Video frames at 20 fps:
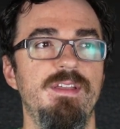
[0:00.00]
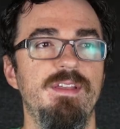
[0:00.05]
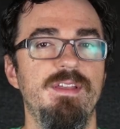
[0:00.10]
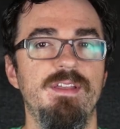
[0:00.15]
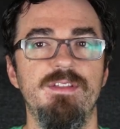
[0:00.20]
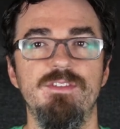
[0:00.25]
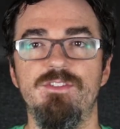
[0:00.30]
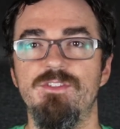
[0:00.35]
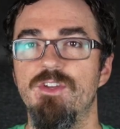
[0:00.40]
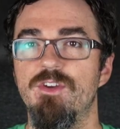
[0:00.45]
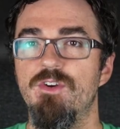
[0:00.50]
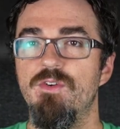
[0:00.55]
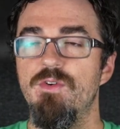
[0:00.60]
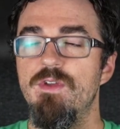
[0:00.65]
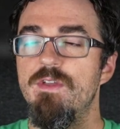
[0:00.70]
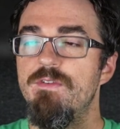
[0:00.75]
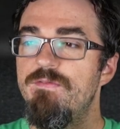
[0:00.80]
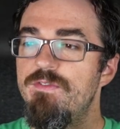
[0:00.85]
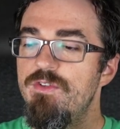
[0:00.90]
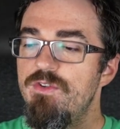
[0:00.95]
And so
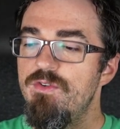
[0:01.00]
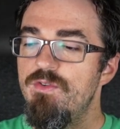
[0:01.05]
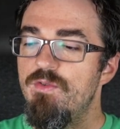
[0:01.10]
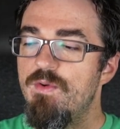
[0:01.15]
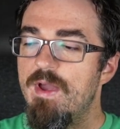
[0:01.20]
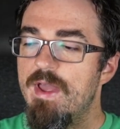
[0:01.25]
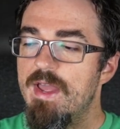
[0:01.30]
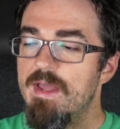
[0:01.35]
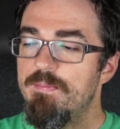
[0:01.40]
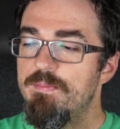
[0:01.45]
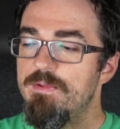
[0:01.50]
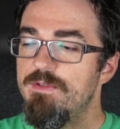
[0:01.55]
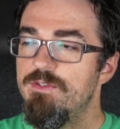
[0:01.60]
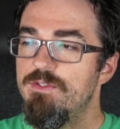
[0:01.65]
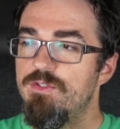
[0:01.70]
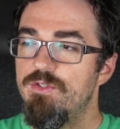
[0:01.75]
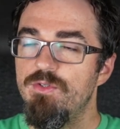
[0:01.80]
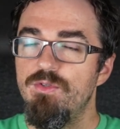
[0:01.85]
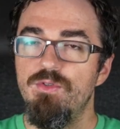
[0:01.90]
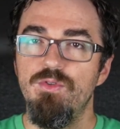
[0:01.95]
if you happen
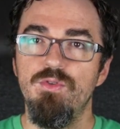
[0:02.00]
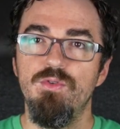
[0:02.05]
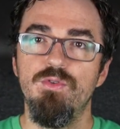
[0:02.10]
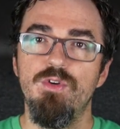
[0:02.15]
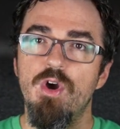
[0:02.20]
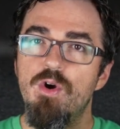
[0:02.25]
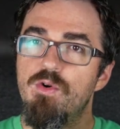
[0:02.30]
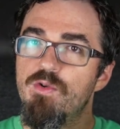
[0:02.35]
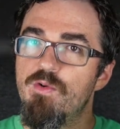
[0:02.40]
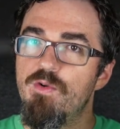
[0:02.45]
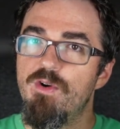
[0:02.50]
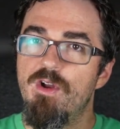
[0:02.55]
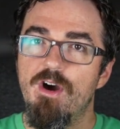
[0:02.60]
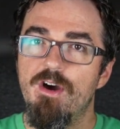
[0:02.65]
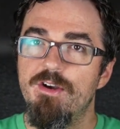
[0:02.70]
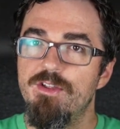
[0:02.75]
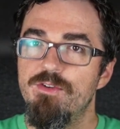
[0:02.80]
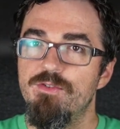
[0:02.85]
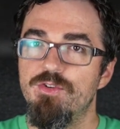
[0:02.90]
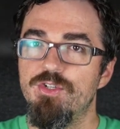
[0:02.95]
to go to an
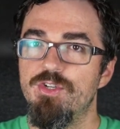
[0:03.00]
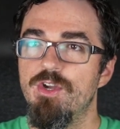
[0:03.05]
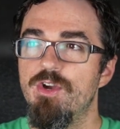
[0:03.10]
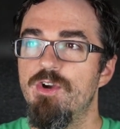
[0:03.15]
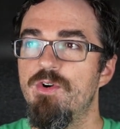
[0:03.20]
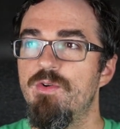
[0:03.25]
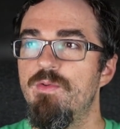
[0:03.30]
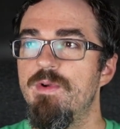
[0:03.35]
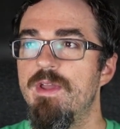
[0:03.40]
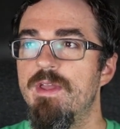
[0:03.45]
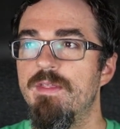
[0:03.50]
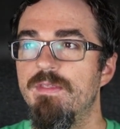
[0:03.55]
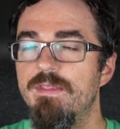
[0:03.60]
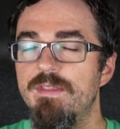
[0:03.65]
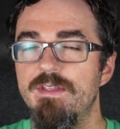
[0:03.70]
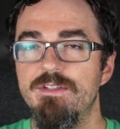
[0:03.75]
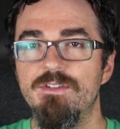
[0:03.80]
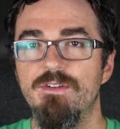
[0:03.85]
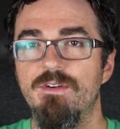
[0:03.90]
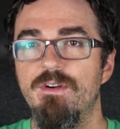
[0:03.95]
audio show and
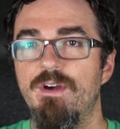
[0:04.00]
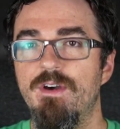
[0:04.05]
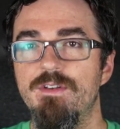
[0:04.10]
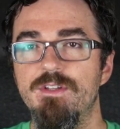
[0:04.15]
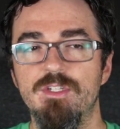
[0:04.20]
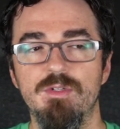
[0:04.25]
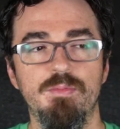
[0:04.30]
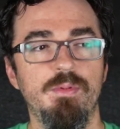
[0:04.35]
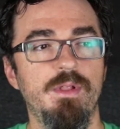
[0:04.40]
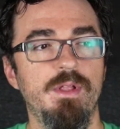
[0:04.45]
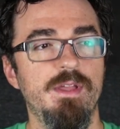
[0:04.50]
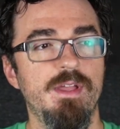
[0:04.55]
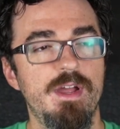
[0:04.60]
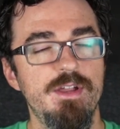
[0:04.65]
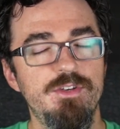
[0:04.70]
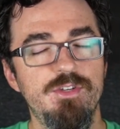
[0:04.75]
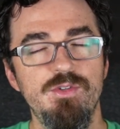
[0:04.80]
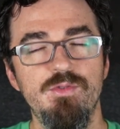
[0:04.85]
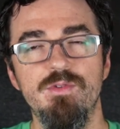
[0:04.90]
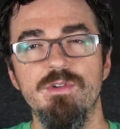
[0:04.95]
these are on display, I
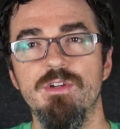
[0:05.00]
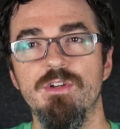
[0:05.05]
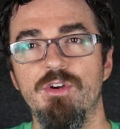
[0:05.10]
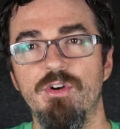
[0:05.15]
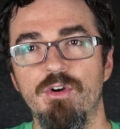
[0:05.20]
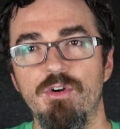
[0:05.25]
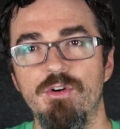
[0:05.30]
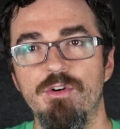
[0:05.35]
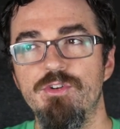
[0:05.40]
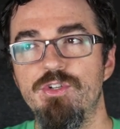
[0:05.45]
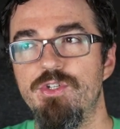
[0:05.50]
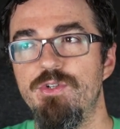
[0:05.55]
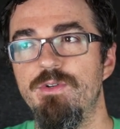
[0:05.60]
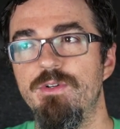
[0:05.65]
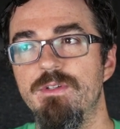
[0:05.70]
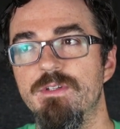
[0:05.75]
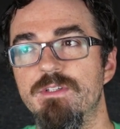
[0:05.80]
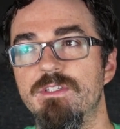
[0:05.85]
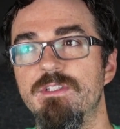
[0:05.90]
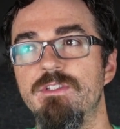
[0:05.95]
do encourage you to
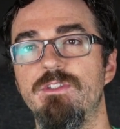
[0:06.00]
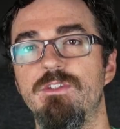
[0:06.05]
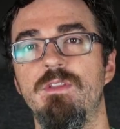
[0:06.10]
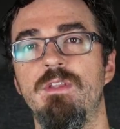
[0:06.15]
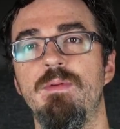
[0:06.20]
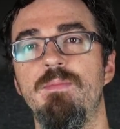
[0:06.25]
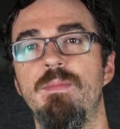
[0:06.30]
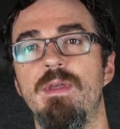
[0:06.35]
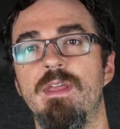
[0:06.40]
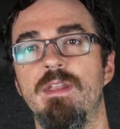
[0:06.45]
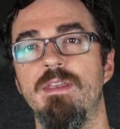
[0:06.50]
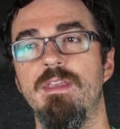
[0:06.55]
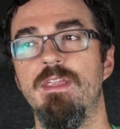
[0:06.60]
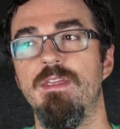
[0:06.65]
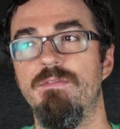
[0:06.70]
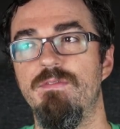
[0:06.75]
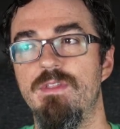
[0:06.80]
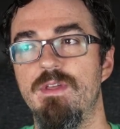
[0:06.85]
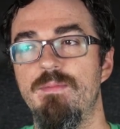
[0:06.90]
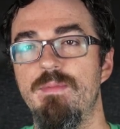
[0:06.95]
listen to them and
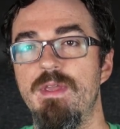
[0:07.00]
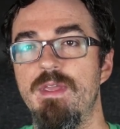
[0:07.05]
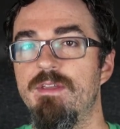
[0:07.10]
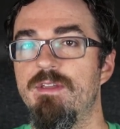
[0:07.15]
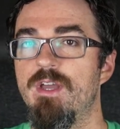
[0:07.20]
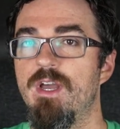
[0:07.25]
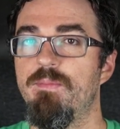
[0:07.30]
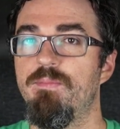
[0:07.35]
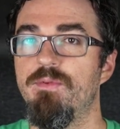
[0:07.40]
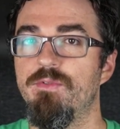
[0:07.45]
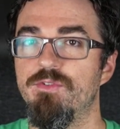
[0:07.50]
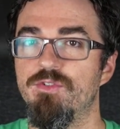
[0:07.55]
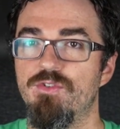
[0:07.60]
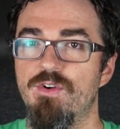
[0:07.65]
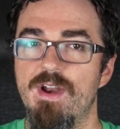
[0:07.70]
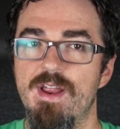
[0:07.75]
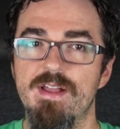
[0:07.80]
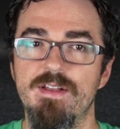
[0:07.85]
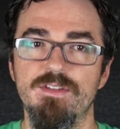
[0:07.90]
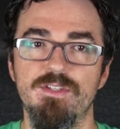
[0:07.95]
give them a couple
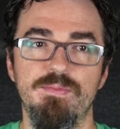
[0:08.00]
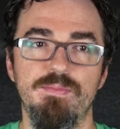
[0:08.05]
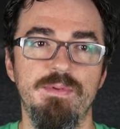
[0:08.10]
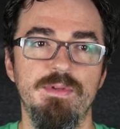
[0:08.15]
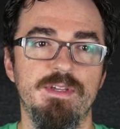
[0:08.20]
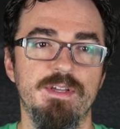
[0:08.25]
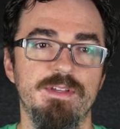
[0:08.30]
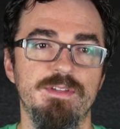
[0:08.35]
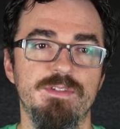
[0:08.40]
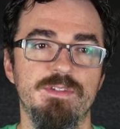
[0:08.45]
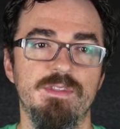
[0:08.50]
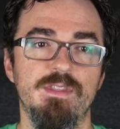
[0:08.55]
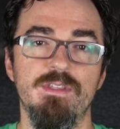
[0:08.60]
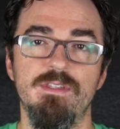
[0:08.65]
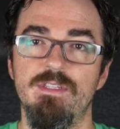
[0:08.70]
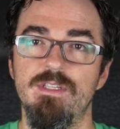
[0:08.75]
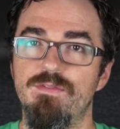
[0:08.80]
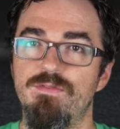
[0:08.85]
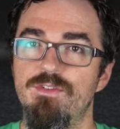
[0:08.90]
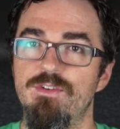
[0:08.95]
tracks because the
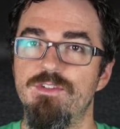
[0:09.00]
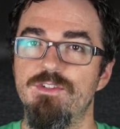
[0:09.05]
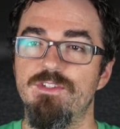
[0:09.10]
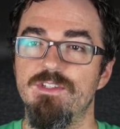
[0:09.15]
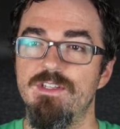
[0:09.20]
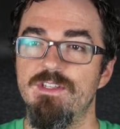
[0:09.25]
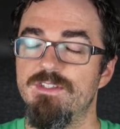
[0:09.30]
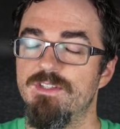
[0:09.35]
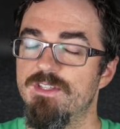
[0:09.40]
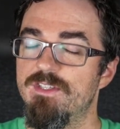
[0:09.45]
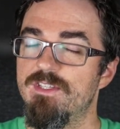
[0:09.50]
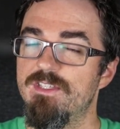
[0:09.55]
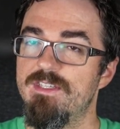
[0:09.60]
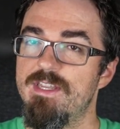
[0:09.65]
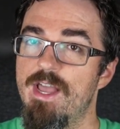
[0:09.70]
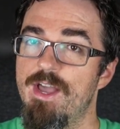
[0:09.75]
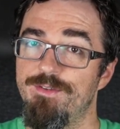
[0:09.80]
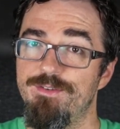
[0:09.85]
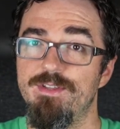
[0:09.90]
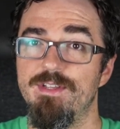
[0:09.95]
difference is
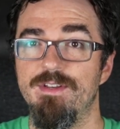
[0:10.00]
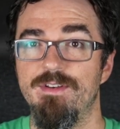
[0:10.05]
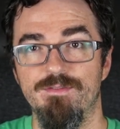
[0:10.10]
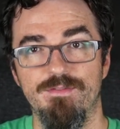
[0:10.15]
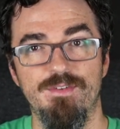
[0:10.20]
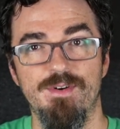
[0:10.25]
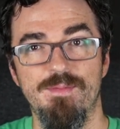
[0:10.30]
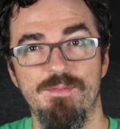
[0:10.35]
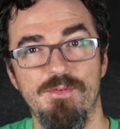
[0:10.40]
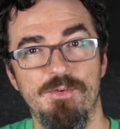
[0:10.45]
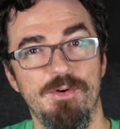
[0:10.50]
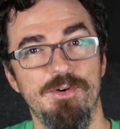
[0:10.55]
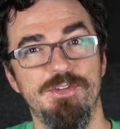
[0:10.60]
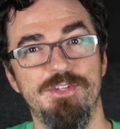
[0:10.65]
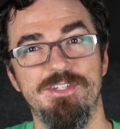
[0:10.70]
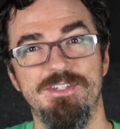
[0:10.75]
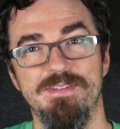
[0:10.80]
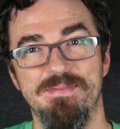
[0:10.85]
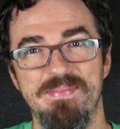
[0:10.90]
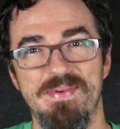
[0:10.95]
astounding from
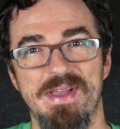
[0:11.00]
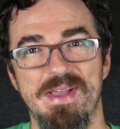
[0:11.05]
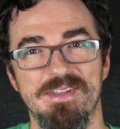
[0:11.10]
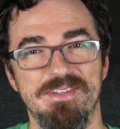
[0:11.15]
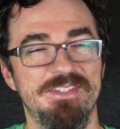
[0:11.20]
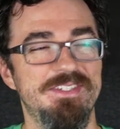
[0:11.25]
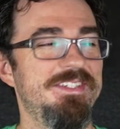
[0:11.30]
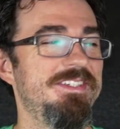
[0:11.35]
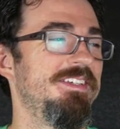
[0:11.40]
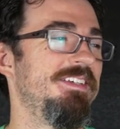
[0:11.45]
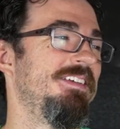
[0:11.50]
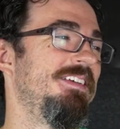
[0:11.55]
worst to best.